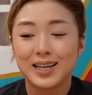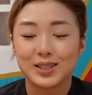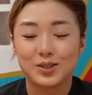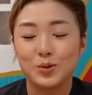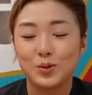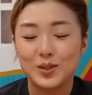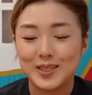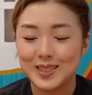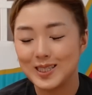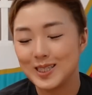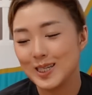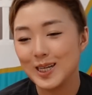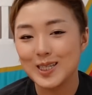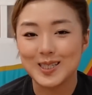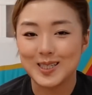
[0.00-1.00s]
to
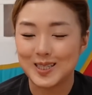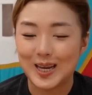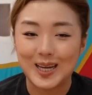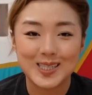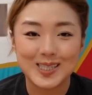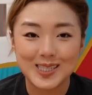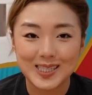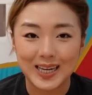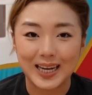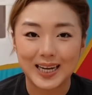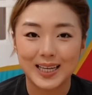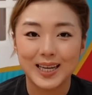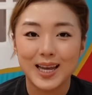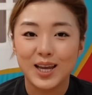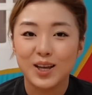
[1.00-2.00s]
still stay
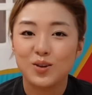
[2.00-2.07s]
sane,